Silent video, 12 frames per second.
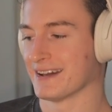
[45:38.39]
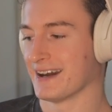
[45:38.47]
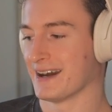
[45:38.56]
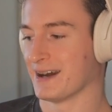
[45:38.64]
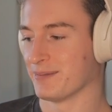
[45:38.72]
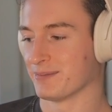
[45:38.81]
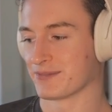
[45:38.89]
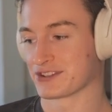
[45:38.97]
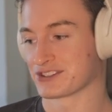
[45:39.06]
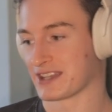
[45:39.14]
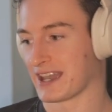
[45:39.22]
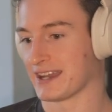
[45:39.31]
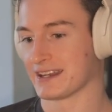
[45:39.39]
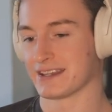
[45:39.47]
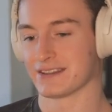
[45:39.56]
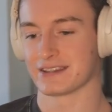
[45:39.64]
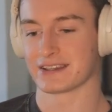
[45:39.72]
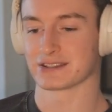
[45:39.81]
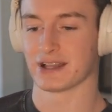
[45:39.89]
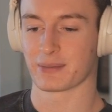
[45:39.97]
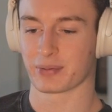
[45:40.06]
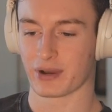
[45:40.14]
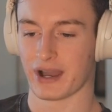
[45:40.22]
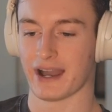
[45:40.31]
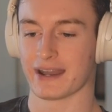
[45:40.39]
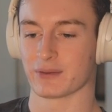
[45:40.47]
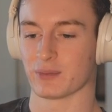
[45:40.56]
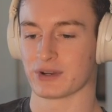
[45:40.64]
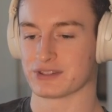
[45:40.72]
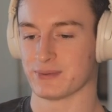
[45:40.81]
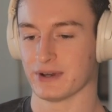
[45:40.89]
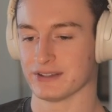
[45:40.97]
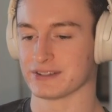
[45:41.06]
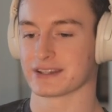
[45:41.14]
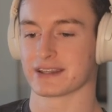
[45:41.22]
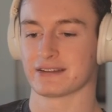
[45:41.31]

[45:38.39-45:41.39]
Um, versus Andy, he takes a lot of pride in what he's building,